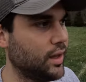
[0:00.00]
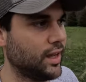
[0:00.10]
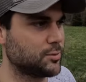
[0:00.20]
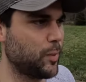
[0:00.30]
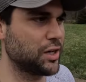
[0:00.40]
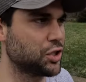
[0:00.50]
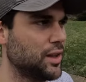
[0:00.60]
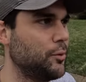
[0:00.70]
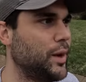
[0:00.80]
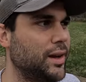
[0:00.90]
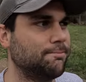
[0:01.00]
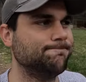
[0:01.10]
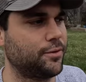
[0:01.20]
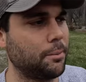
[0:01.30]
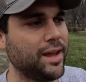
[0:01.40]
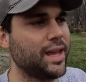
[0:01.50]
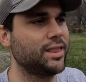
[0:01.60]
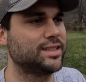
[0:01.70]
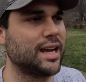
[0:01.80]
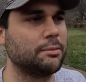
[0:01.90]
especially when, for me,
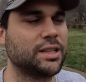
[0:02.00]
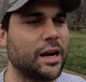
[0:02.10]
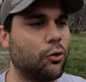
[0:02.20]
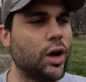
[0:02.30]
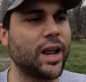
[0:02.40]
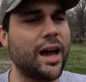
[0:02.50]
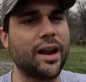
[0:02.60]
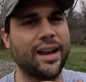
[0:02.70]
the times that I run out,